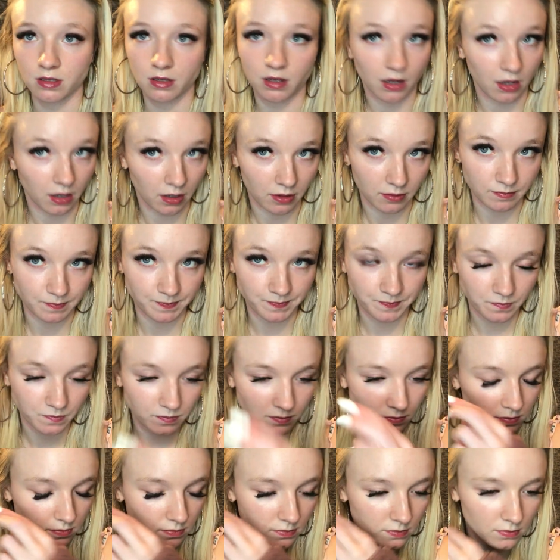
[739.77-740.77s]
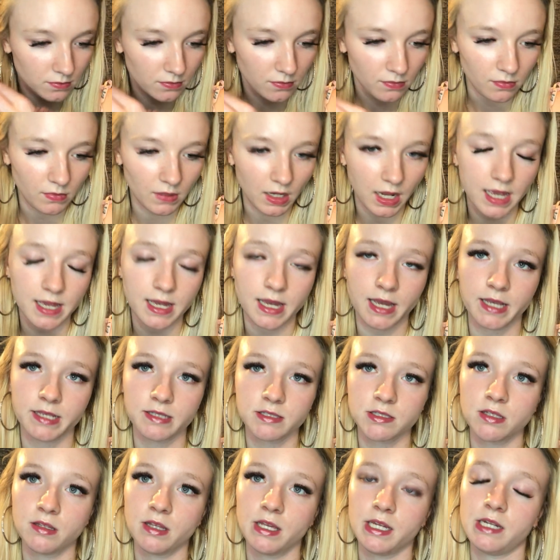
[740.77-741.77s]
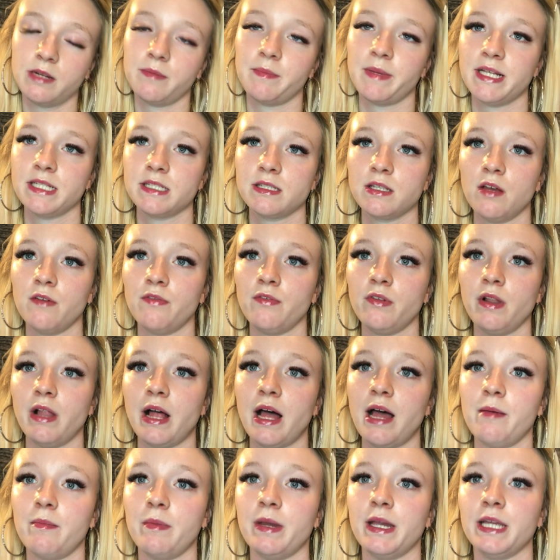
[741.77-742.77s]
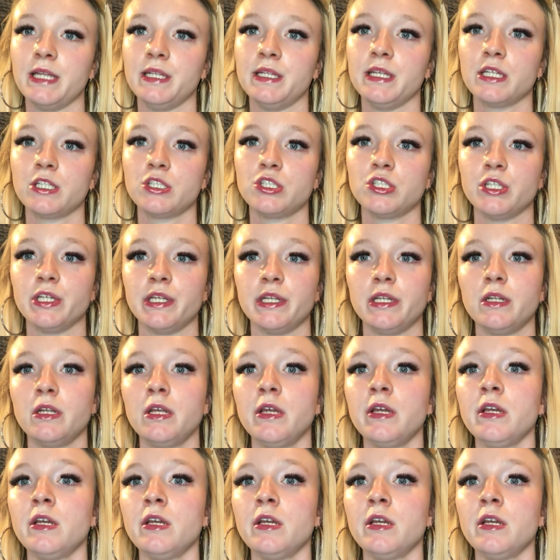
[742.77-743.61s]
I isolated myself a lot in my addiction,